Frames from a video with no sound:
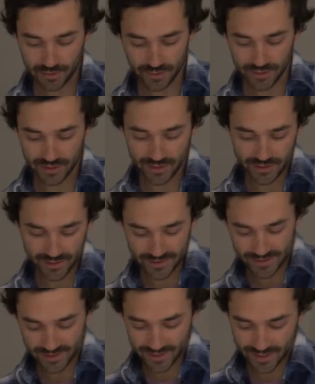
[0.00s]
you'll need is
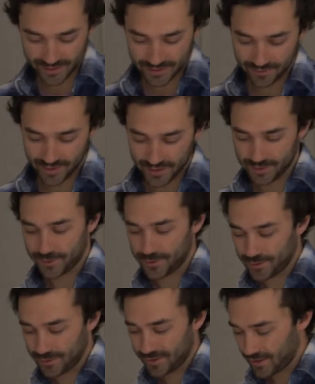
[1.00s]
an
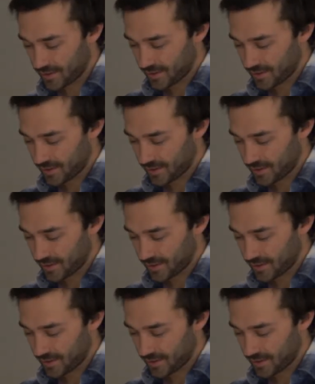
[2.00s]
activator,